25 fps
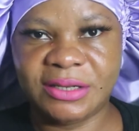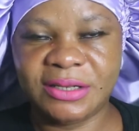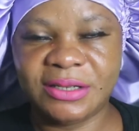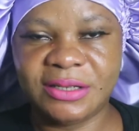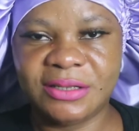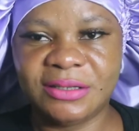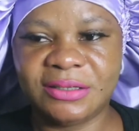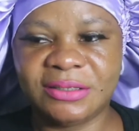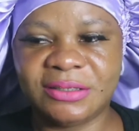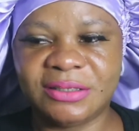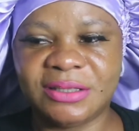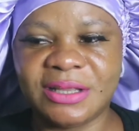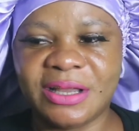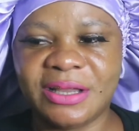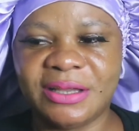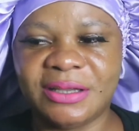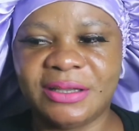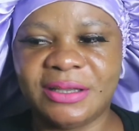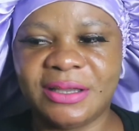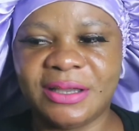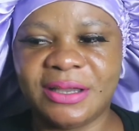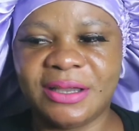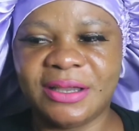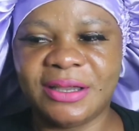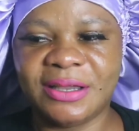It's
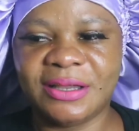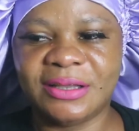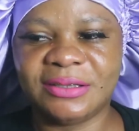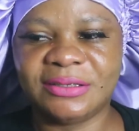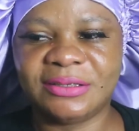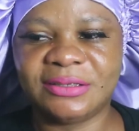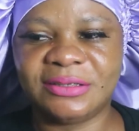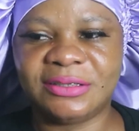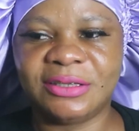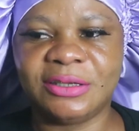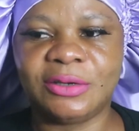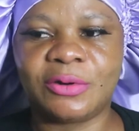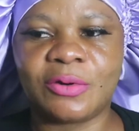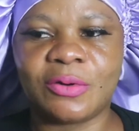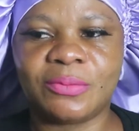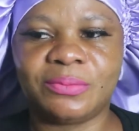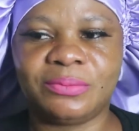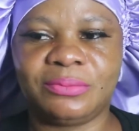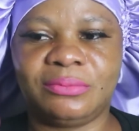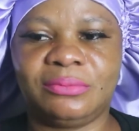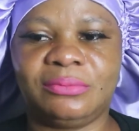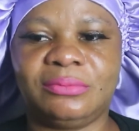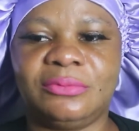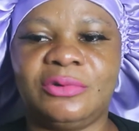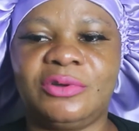like a
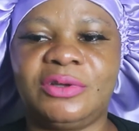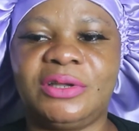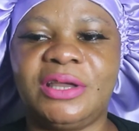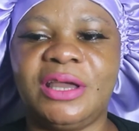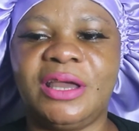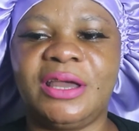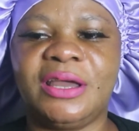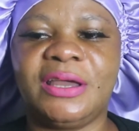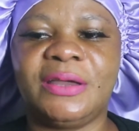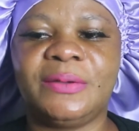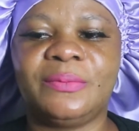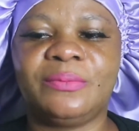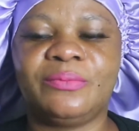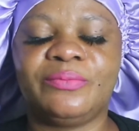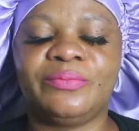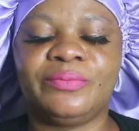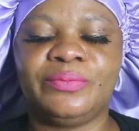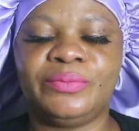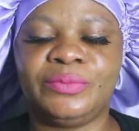serum, okay?